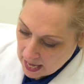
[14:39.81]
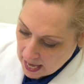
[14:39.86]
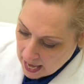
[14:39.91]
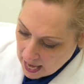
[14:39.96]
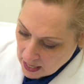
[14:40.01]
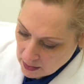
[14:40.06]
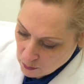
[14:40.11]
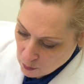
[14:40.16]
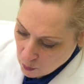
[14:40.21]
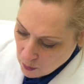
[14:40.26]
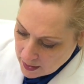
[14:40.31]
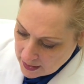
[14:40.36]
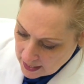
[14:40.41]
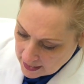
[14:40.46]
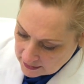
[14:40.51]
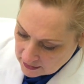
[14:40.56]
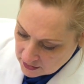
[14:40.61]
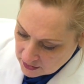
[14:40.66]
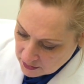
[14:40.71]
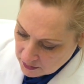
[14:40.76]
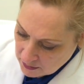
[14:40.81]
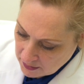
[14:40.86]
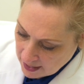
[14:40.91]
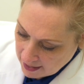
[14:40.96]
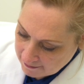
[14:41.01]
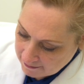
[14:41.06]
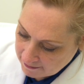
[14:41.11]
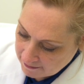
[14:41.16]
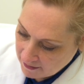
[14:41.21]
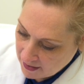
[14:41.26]
And when I do
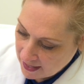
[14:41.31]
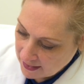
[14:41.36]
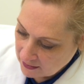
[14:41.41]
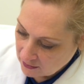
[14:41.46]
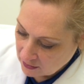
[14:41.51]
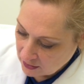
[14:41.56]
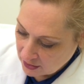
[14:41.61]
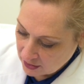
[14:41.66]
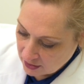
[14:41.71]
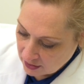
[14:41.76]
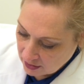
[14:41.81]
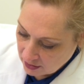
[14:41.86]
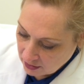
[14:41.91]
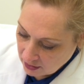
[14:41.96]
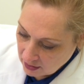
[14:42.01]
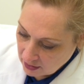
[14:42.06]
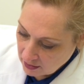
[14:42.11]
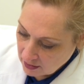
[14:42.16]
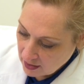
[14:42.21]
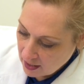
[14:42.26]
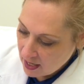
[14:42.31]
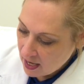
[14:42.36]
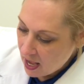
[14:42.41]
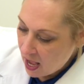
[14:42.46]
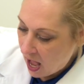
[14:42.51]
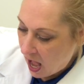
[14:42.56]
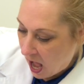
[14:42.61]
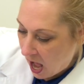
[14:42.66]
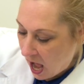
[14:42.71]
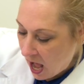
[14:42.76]
that final cure,
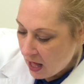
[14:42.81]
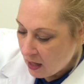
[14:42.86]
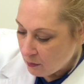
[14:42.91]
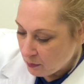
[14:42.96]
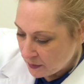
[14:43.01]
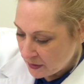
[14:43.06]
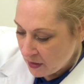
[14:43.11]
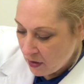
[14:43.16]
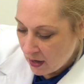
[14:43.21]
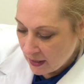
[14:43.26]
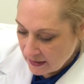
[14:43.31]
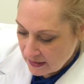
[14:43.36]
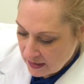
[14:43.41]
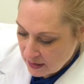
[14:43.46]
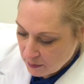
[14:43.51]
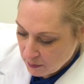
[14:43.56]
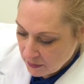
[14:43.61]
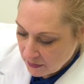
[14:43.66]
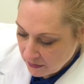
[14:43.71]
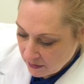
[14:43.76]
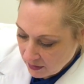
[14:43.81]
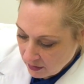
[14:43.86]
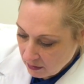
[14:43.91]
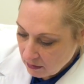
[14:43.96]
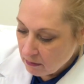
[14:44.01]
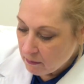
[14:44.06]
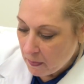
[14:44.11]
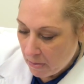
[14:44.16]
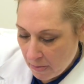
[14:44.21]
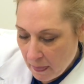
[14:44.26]
I'll be honest with
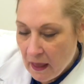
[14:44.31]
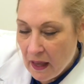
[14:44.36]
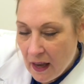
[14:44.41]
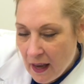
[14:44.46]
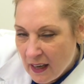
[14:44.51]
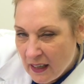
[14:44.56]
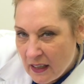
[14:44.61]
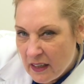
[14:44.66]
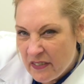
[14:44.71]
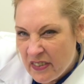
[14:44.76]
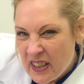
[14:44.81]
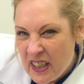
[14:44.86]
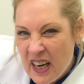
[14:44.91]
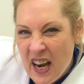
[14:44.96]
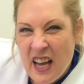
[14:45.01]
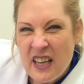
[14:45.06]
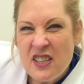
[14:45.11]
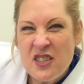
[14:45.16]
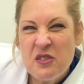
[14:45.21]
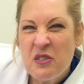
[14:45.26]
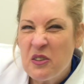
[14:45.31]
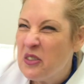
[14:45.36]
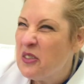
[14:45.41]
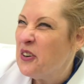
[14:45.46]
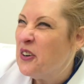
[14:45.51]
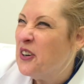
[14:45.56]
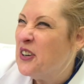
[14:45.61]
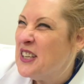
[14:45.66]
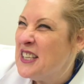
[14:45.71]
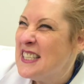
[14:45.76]
you, I give it an extra
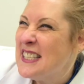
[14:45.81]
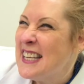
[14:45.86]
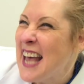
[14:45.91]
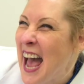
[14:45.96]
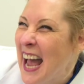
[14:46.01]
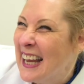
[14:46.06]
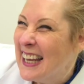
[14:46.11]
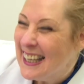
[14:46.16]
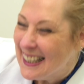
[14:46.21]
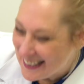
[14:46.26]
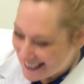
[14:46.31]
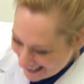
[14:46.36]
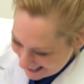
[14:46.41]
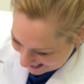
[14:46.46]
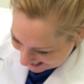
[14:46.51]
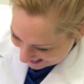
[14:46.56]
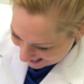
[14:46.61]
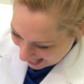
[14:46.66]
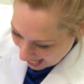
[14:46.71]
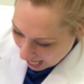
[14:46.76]
30 seconds.